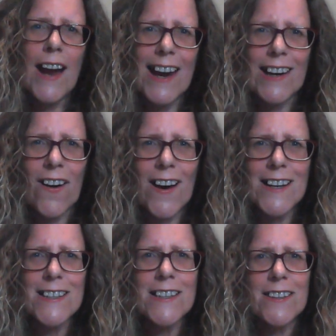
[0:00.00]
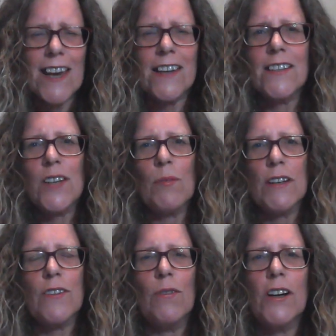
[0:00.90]
Hey guys, thank you so
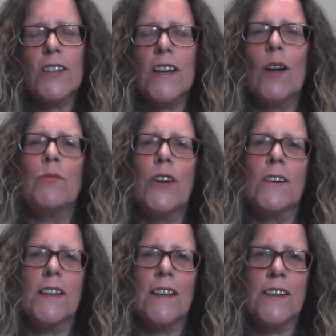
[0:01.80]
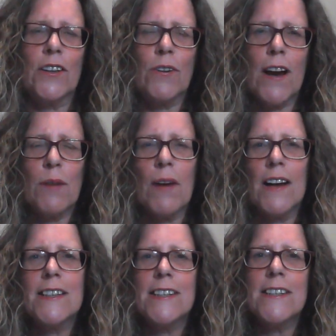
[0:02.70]
much for watching. I'm Dr. Lynda Cramer.
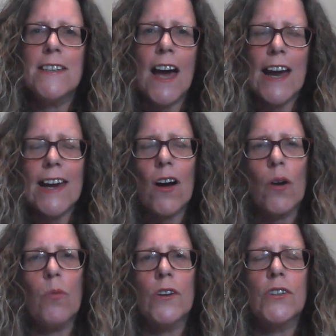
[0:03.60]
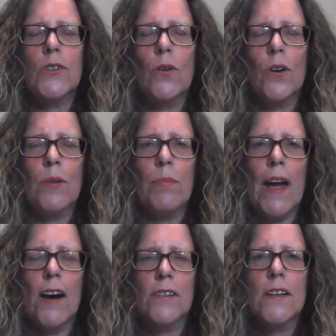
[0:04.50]
Today I want to talk
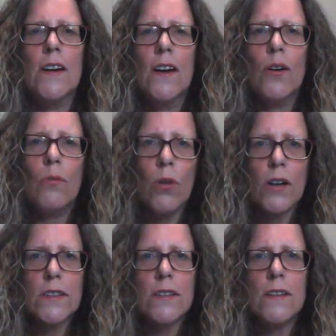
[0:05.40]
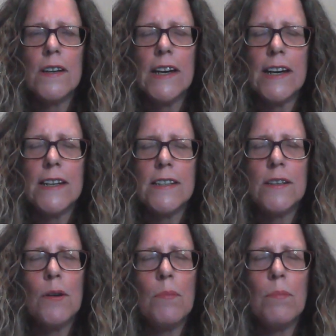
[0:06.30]
about what
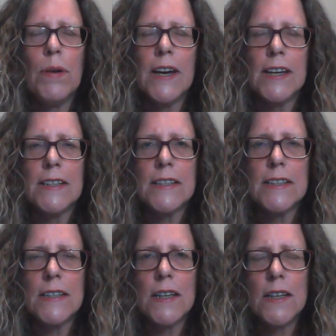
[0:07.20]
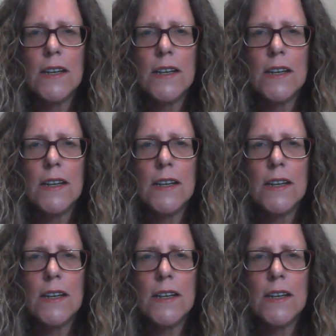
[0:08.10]
is peace.